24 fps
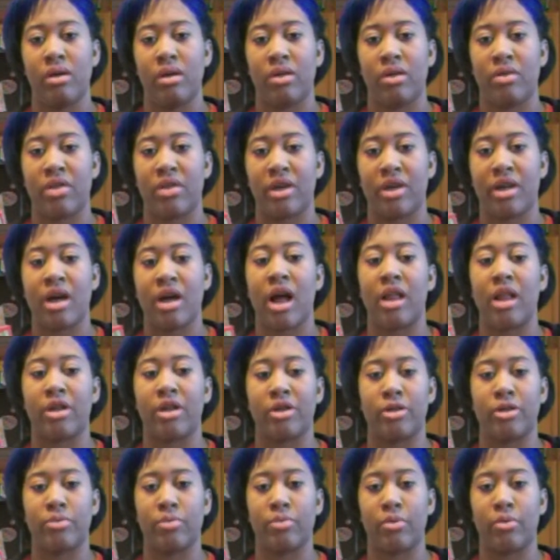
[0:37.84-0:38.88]
the
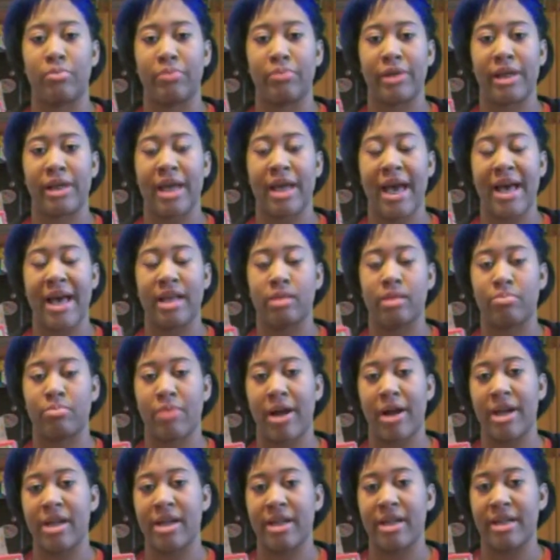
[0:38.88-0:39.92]
colors won't be as
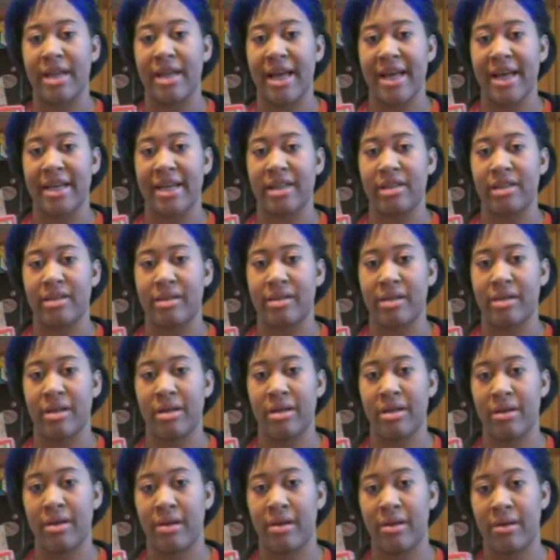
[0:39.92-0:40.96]
bright and as
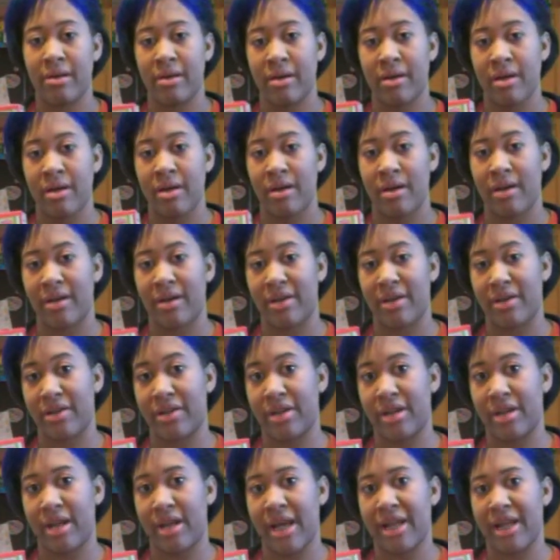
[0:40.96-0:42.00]

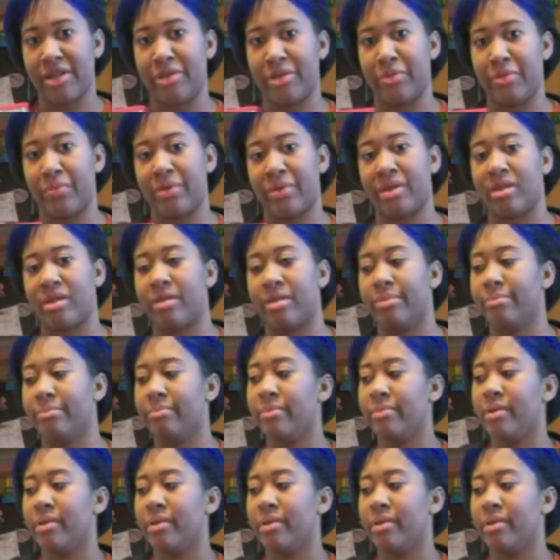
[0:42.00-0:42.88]
good as you want them.